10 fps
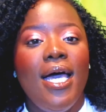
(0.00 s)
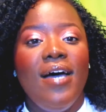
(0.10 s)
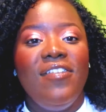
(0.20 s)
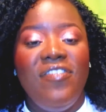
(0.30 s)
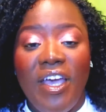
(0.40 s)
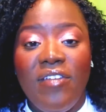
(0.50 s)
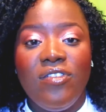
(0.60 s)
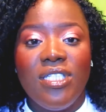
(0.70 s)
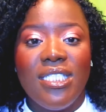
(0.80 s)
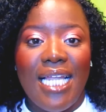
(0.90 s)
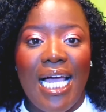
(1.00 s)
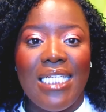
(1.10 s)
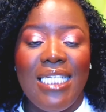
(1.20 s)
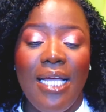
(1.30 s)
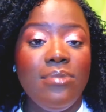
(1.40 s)
favorite
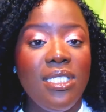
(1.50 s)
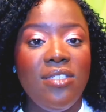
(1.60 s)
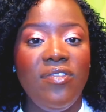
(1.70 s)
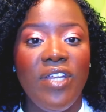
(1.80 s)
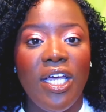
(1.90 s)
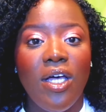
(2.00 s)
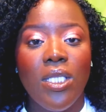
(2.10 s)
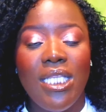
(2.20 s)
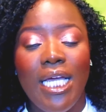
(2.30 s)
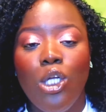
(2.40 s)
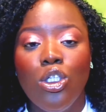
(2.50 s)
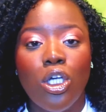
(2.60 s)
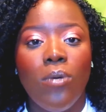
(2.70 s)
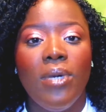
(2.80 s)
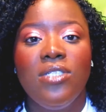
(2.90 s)
/ empties video. Thank you
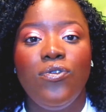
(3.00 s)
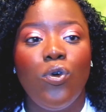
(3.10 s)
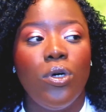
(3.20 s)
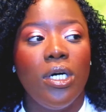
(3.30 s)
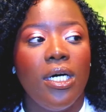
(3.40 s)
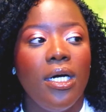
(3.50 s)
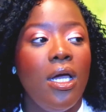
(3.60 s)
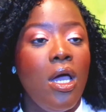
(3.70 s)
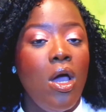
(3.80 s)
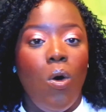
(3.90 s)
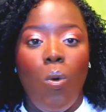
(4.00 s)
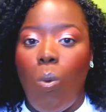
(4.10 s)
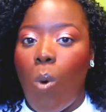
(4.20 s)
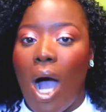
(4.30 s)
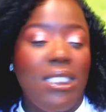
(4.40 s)
so much for
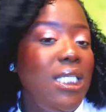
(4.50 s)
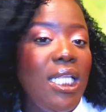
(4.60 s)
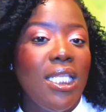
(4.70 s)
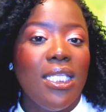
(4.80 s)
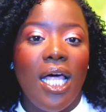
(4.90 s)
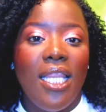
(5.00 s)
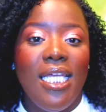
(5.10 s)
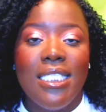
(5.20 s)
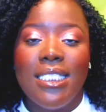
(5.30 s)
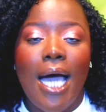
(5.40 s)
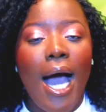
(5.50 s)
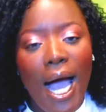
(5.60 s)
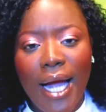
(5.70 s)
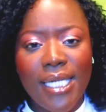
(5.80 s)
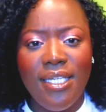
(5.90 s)
watching the
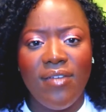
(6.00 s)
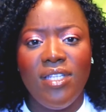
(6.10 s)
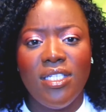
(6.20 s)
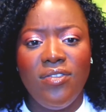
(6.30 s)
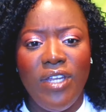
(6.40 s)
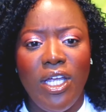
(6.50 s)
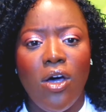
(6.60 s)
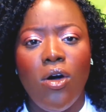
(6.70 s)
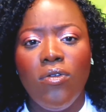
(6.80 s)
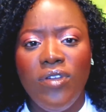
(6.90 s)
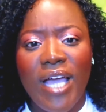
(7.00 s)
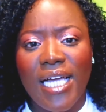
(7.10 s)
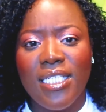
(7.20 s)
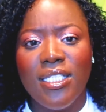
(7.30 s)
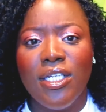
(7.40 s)
entirety of this video. I hope you
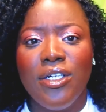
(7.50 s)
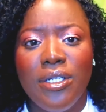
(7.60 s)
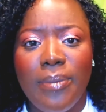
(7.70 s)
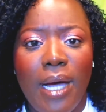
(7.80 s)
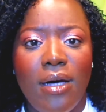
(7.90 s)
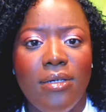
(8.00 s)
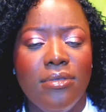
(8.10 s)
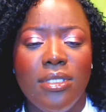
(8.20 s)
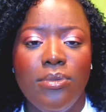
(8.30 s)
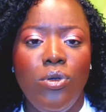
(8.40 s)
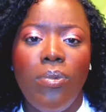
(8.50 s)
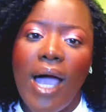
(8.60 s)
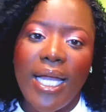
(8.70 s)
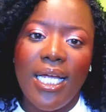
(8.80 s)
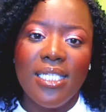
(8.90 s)
guys learned about some new
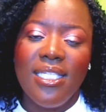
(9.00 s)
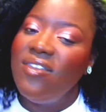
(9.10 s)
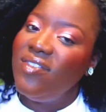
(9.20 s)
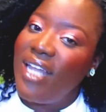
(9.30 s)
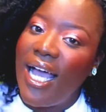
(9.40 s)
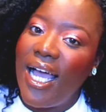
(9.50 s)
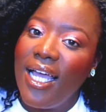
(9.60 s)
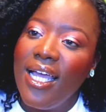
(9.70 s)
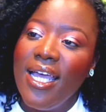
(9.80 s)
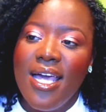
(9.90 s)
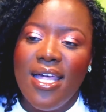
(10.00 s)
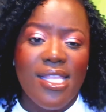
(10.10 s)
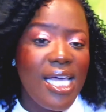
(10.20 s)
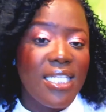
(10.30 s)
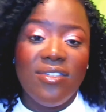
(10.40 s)
products. If not,
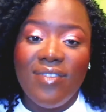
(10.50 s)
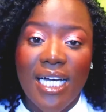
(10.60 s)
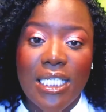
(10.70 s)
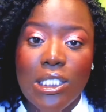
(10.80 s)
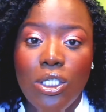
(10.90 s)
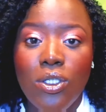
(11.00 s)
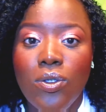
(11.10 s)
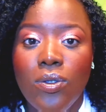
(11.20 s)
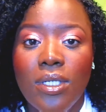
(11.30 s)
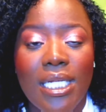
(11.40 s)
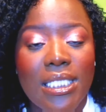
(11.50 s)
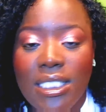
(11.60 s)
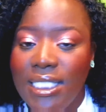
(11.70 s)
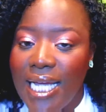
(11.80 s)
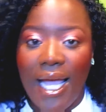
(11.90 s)
that's fine too.
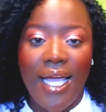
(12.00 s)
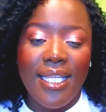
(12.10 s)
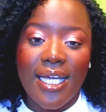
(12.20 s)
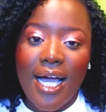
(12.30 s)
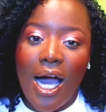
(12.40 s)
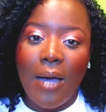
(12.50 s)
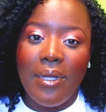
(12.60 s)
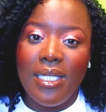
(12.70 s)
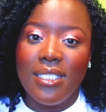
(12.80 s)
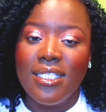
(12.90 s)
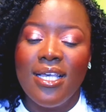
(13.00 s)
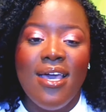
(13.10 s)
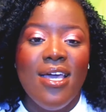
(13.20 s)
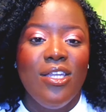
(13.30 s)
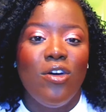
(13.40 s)
Let's chat in the comments.
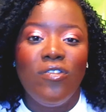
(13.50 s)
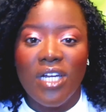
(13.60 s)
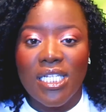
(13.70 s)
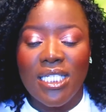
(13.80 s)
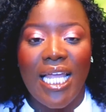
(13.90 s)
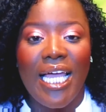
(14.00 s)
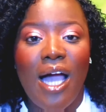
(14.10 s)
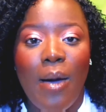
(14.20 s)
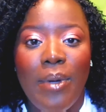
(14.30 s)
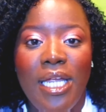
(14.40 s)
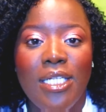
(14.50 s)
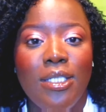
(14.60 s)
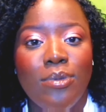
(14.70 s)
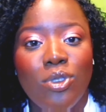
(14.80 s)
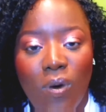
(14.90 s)
Don't forget to like, comment, and
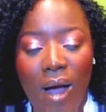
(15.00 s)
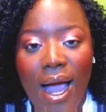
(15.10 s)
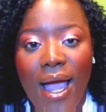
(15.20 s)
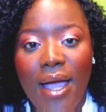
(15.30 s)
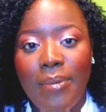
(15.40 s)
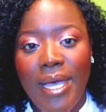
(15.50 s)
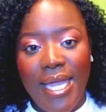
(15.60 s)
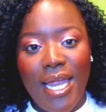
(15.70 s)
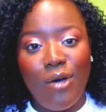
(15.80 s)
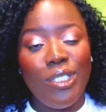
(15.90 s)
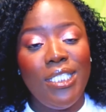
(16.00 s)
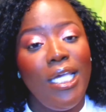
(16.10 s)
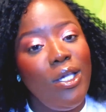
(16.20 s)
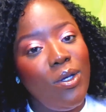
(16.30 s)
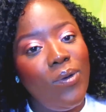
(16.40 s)
subscribe, and I will
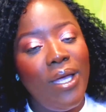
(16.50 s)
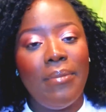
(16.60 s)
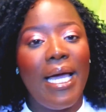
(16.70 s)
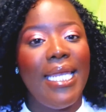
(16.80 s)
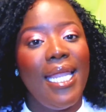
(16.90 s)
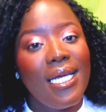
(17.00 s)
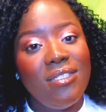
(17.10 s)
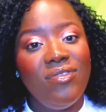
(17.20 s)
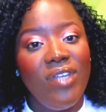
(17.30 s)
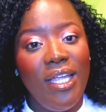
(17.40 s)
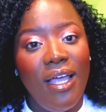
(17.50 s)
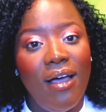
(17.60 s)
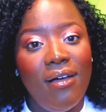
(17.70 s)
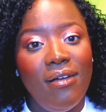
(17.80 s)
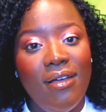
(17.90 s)
see you in my next
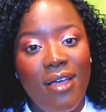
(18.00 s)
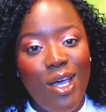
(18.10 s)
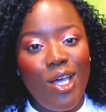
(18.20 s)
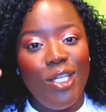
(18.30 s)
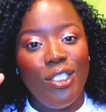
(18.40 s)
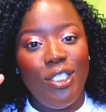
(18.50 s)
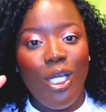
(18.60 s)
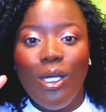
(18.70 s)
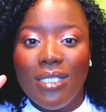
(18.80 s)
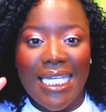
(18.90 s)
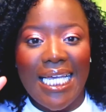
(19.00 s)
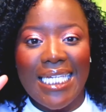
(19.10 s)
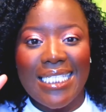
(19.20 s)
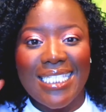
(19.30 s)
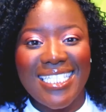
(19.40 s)
video.
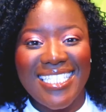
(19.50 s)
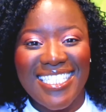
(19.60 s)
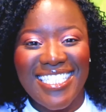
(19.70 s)
Deuces.